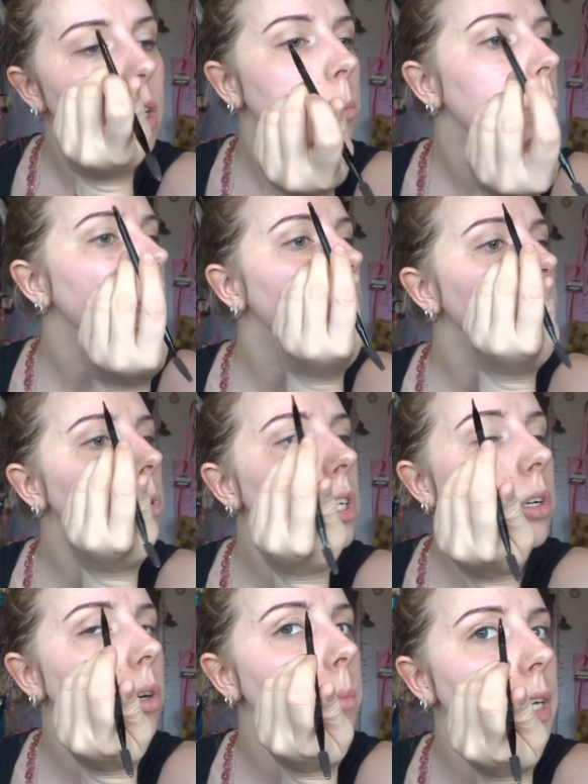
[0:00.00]
But we've also
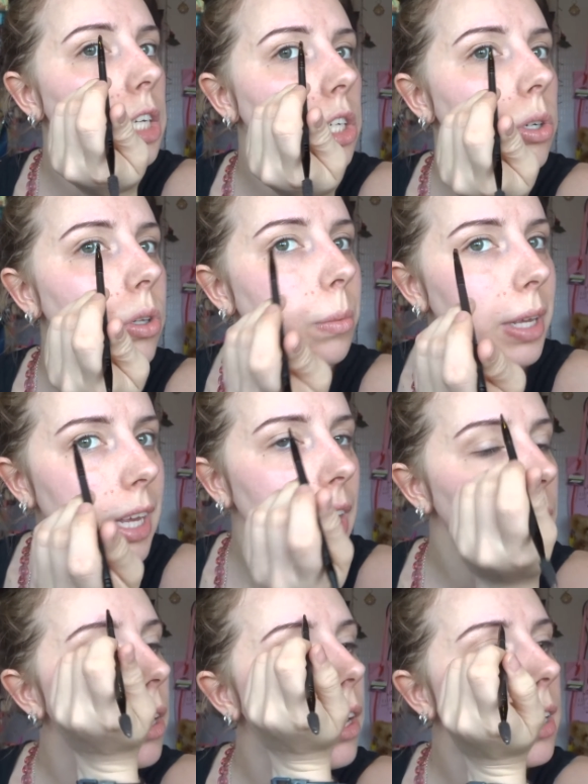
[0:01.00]
got to make sure that we
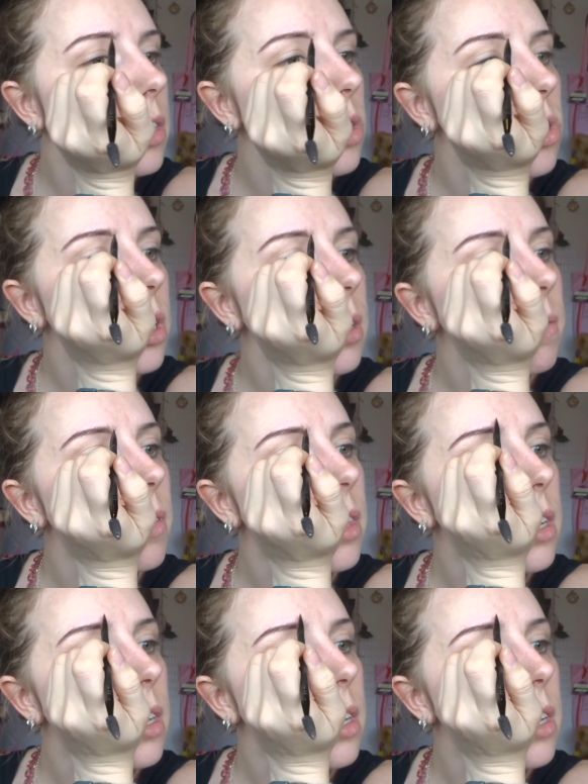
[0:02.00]
keep the line straight.